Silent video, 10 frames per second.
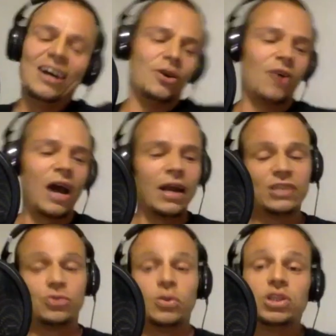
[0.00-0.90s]
All right,
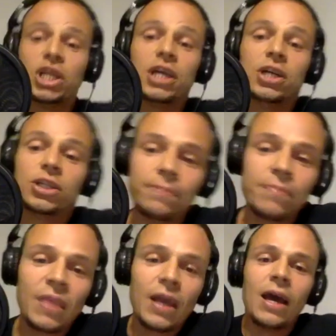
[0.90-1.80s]
let's switch gears.
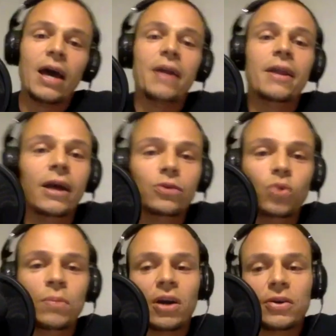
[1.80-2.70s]
And uh,
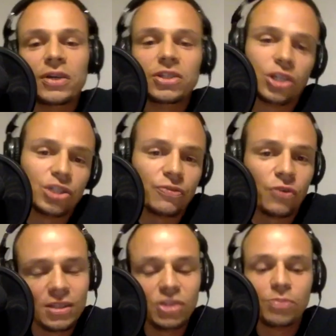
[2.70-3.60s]
doing my research
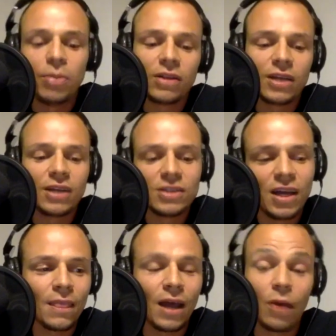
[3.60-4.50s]
for this podcast,
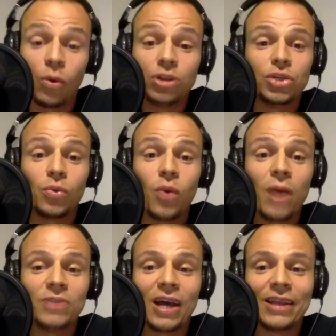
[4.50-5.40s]
I watched your
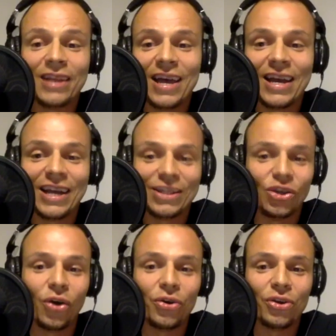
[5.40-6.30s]
website and I
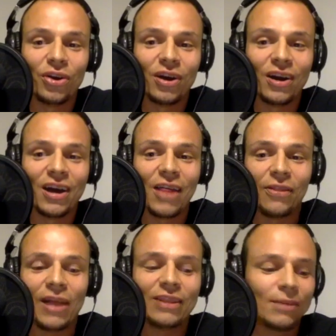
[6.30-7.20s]
saw your
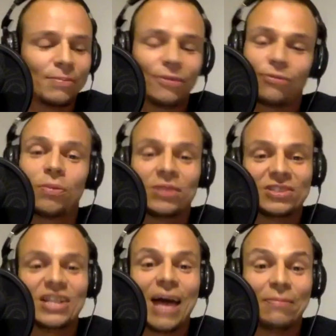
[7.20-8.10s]
athletic
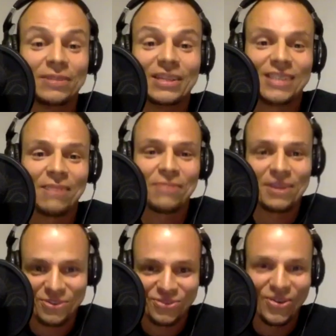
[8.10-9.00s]
performance lab. That's
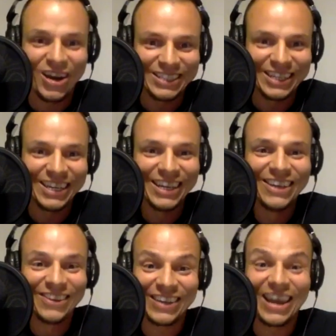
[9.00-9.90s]
something crazy.
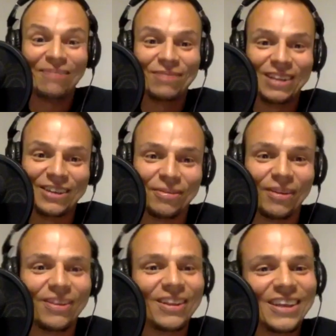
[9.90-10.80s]
Okay,
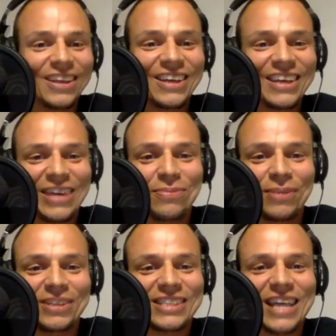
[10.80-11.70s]
unbelievable. Can you
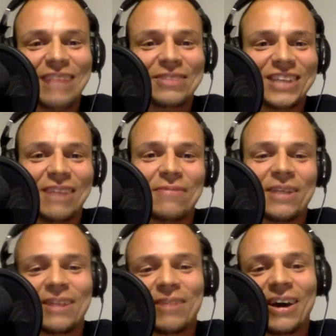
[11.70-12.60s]
please tell me
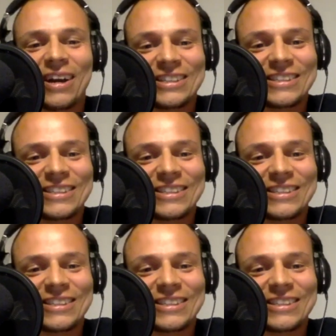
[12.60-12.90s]
something about it?